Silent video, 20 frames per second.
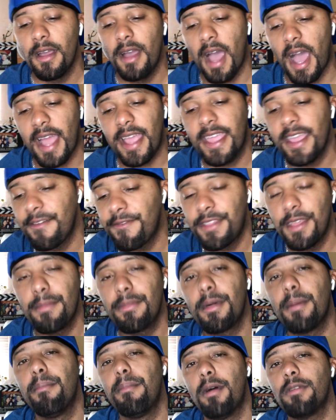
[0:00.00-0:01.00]
I give them
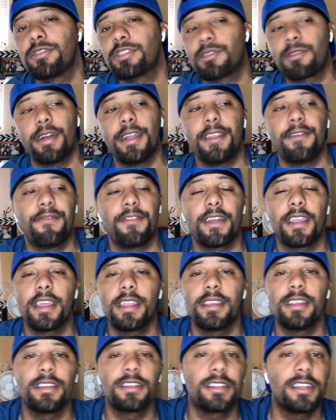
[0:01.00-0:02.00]
the most credit for
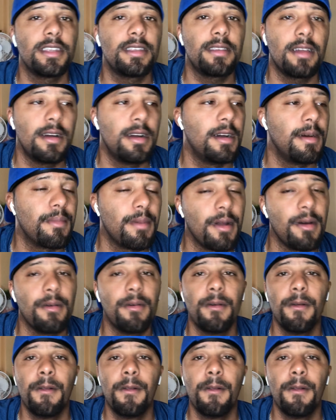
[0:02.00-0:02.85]
getting this shit done, bro.